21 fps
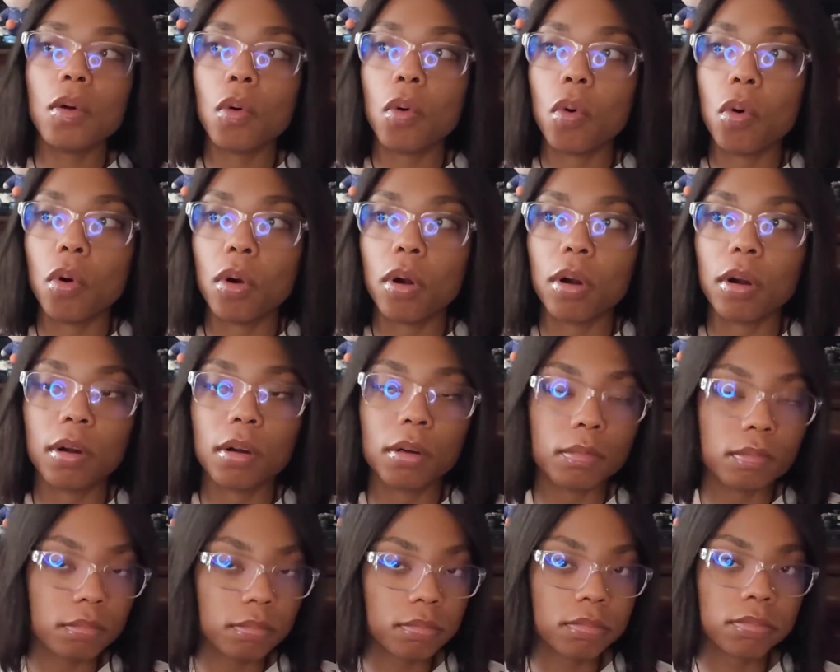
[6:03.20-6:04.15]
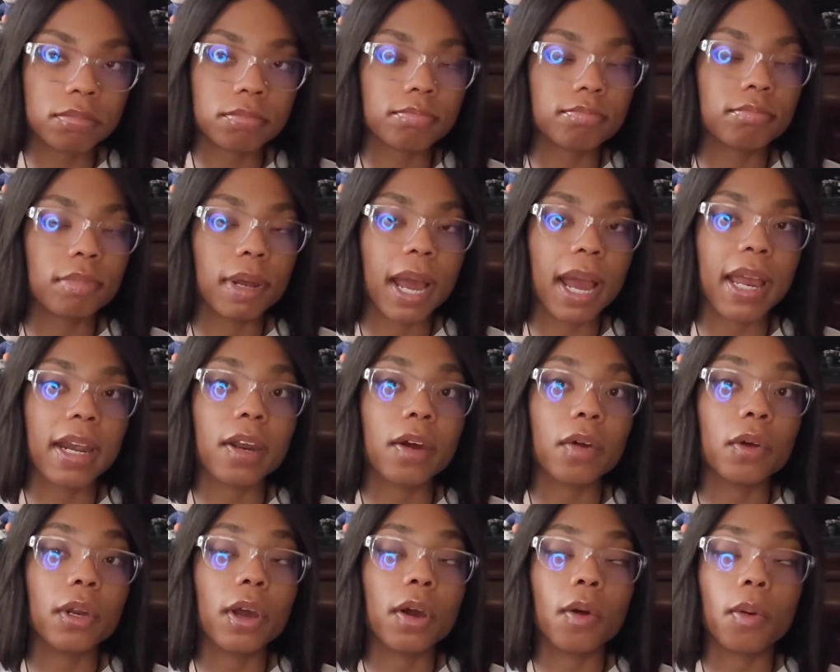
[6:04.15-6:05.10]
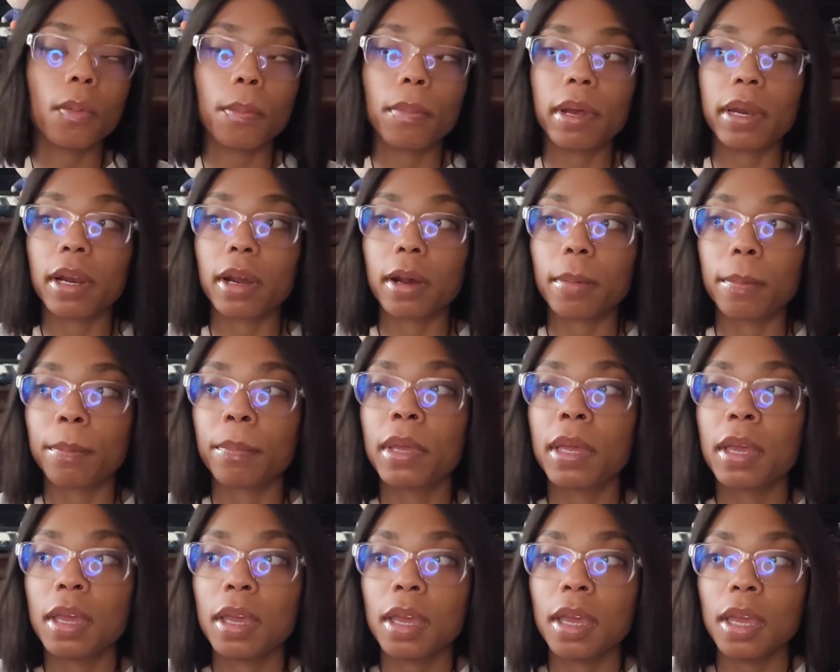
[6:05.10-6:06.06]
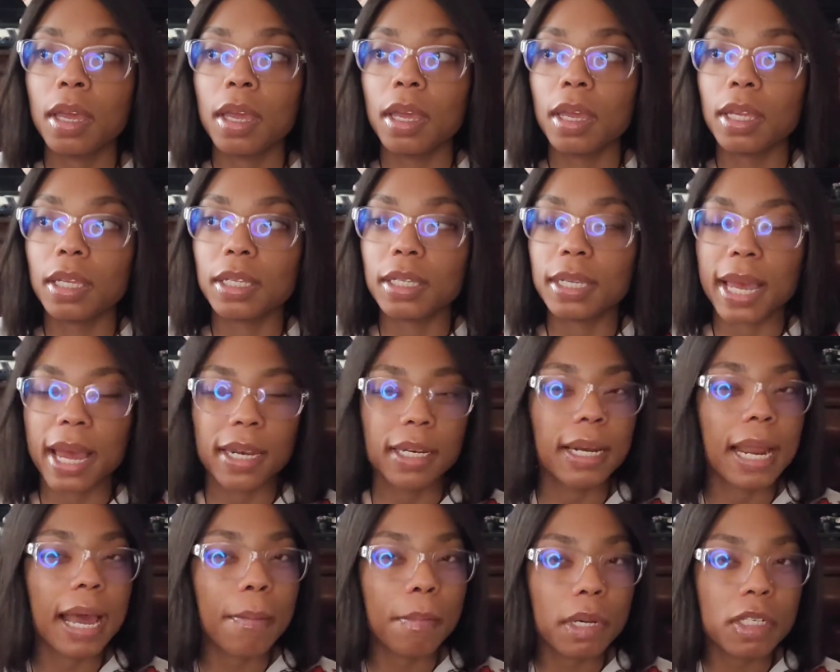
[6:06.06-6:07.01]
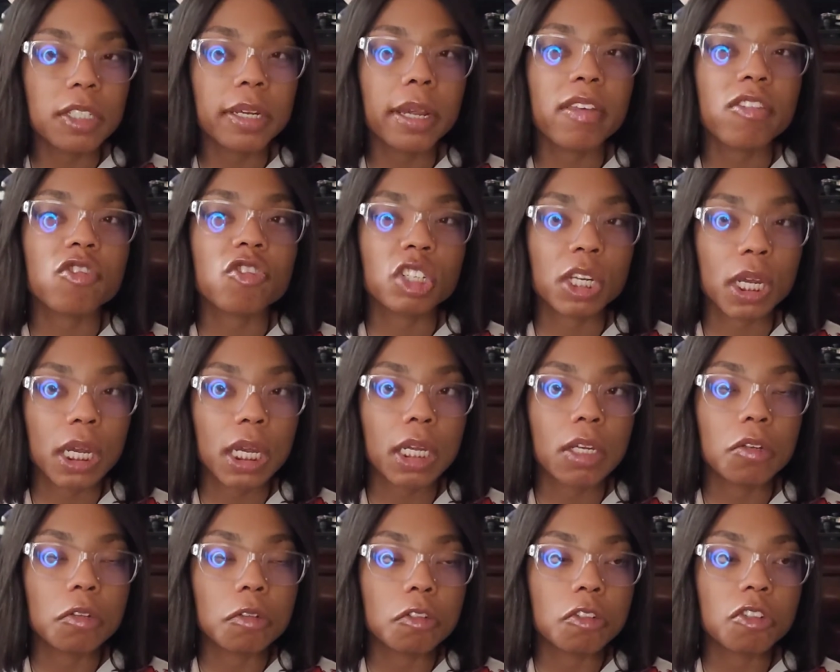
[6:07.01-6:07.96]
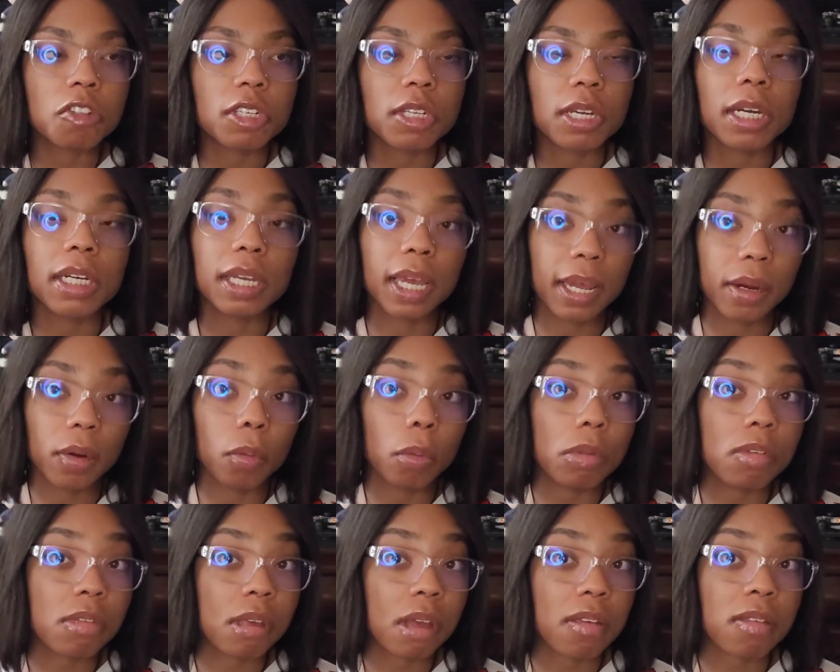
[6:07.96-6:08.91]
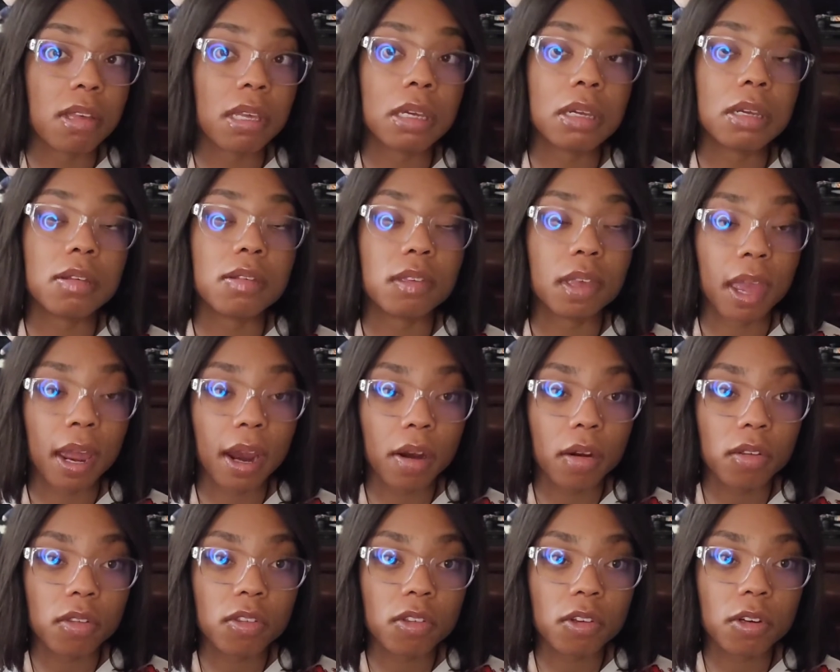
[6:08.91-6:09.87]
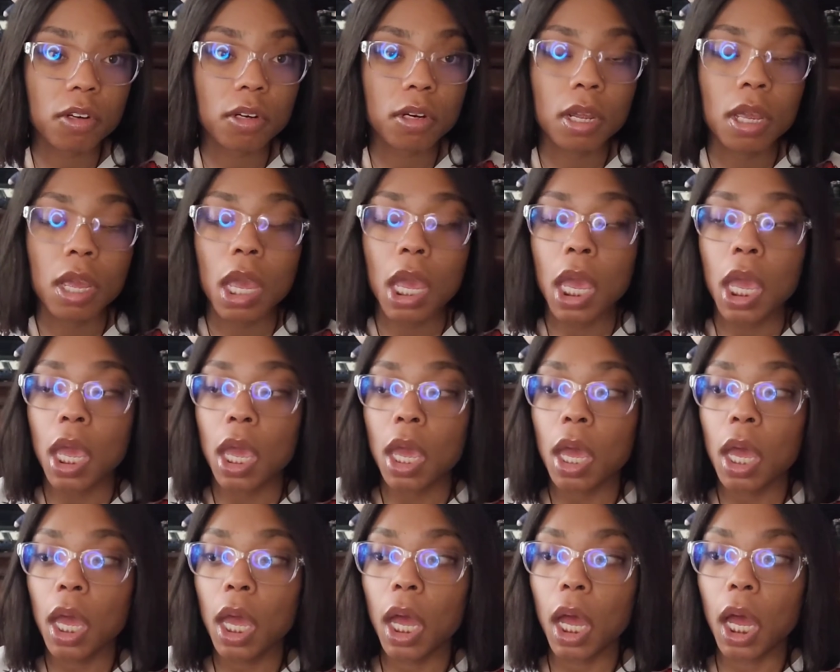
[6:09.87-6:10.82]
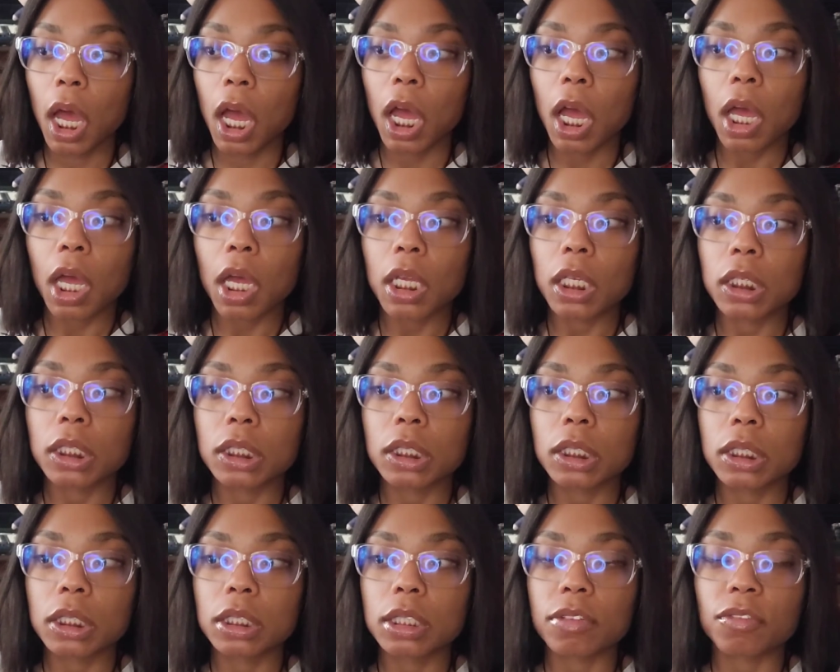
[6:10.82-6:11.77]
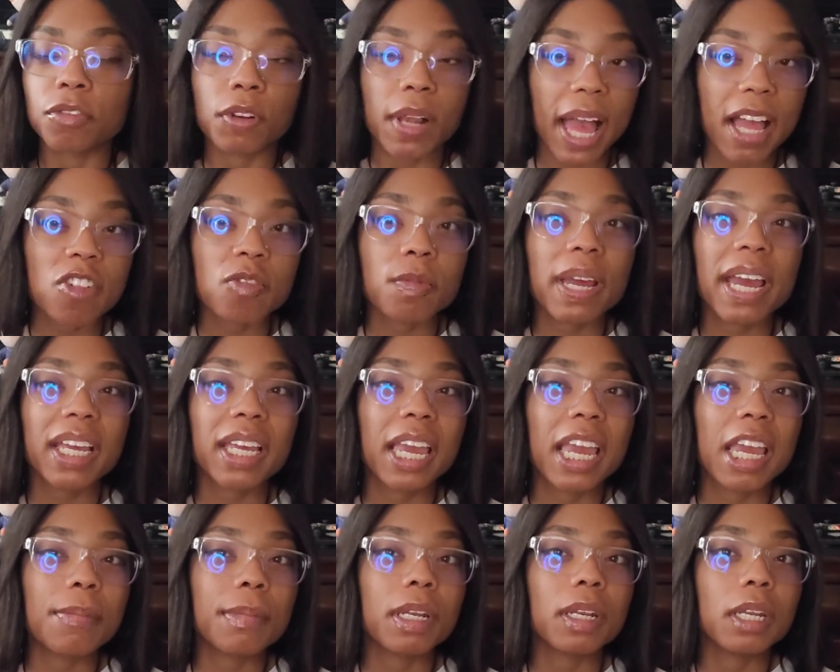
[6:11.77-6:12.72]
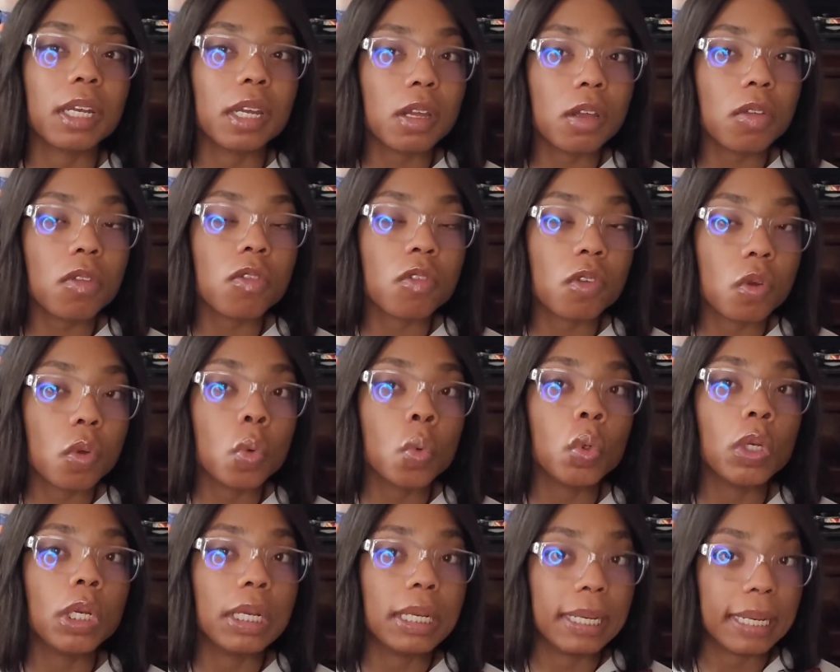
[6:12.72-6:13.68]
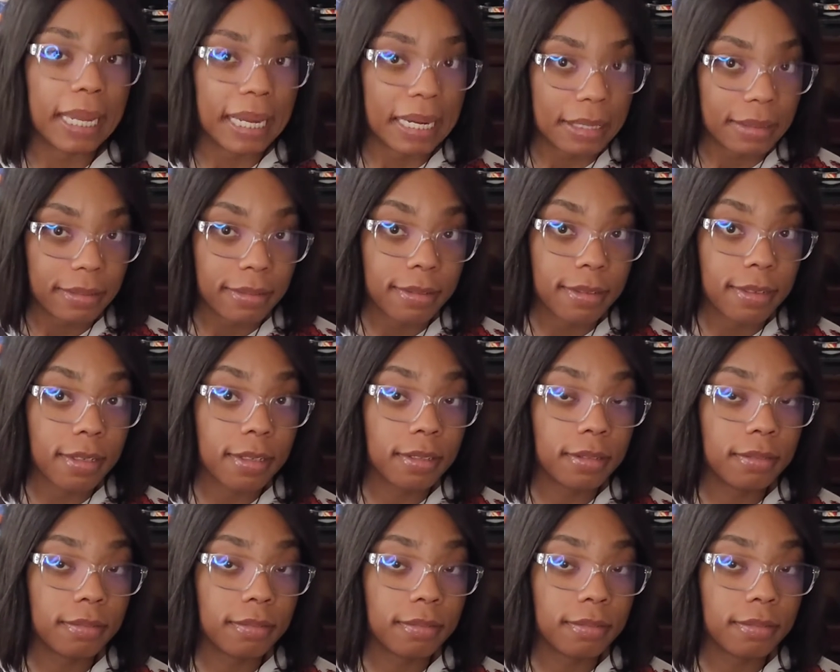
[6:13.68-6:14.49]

or I don't know. But yeah, not much has changed again with Sasuke's character. The flashback came a little too late,